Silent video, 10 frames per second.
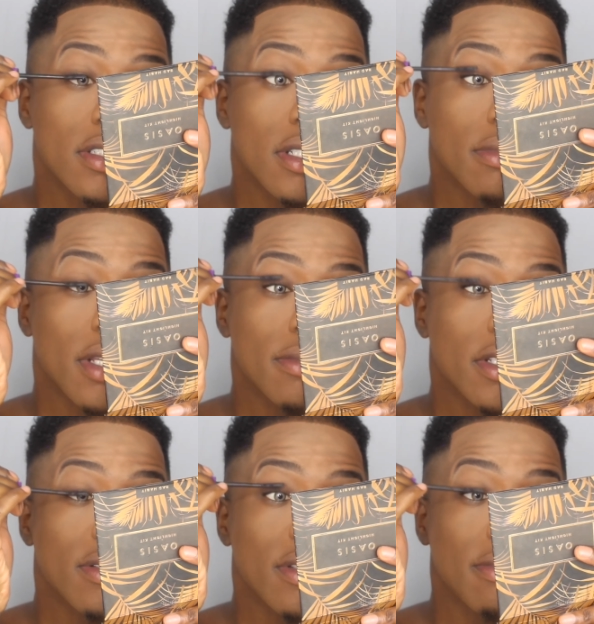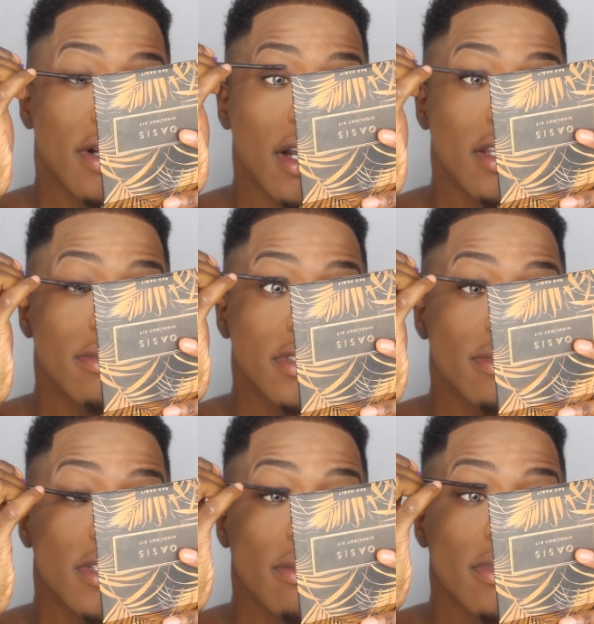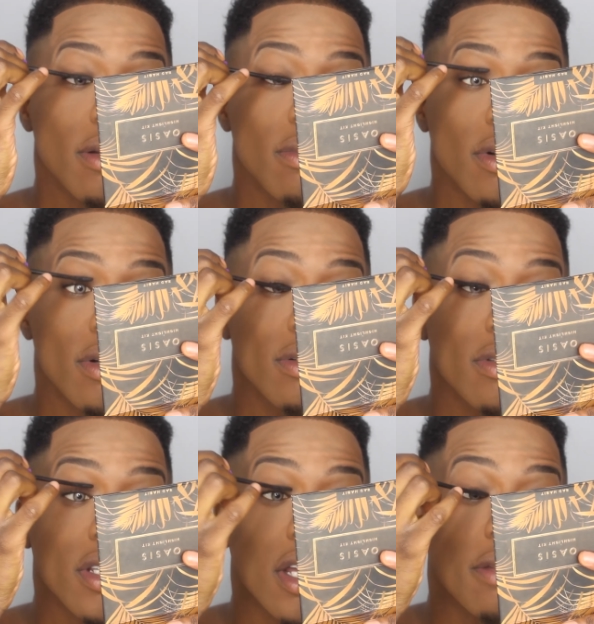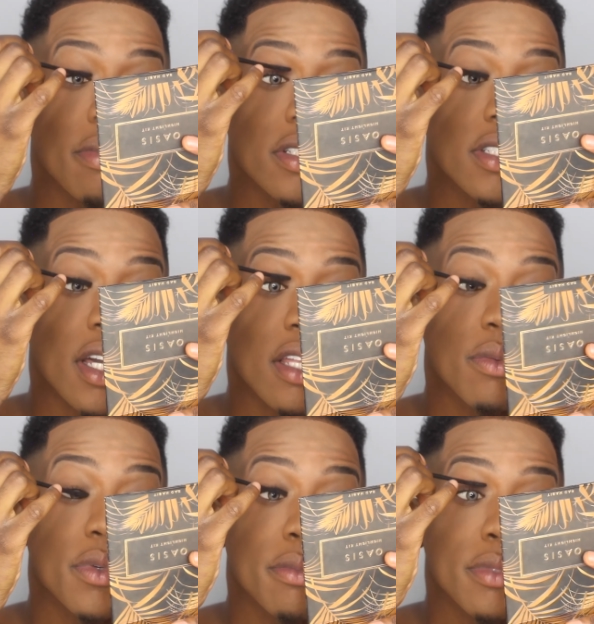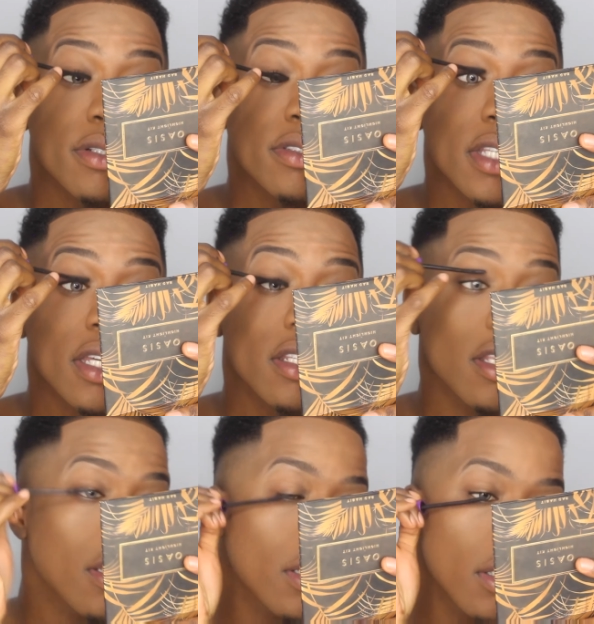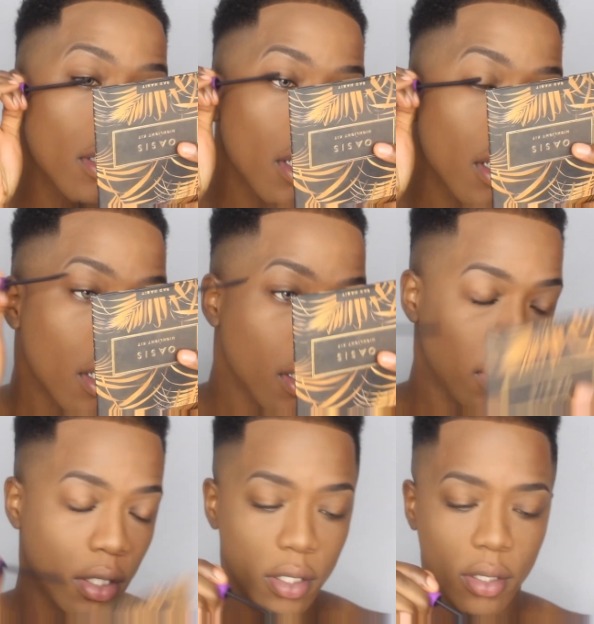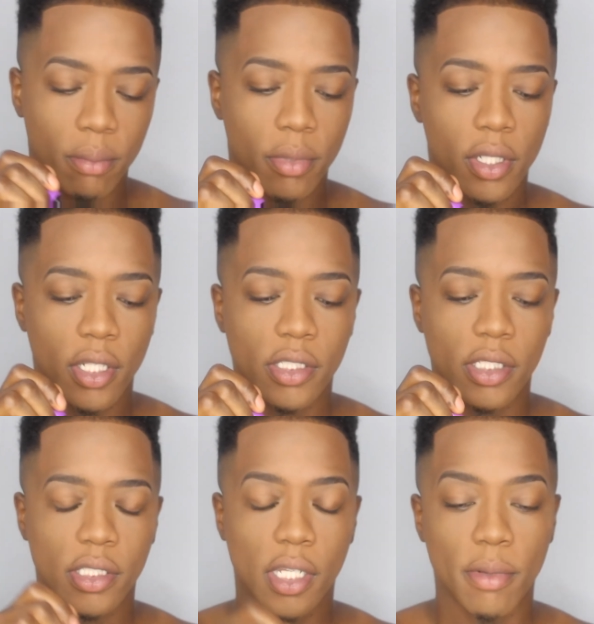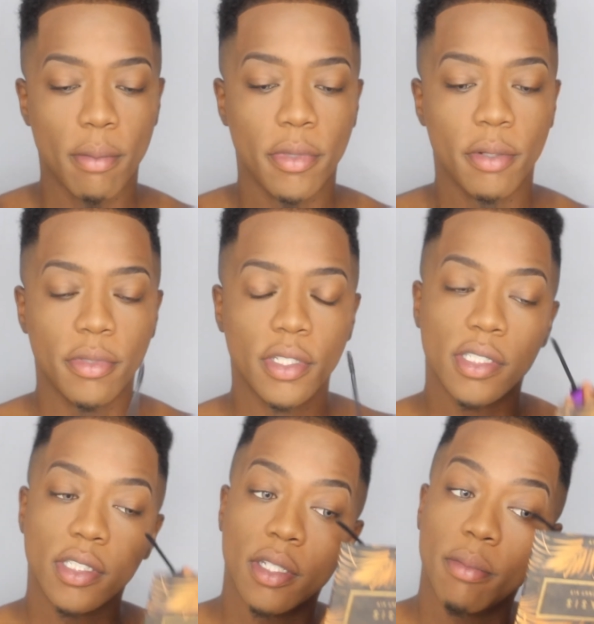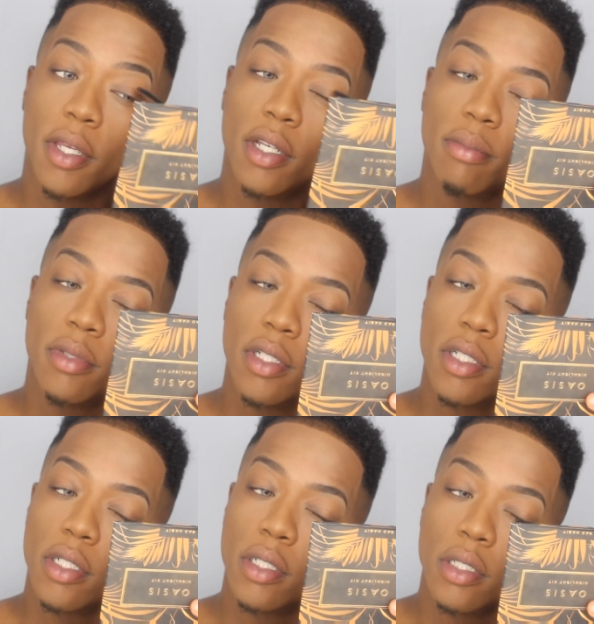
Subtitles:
Sometimes I'll do the bottom, sometimes I won't. It all depends on how the wind blows that day. But this is like my minimalistic makeup look.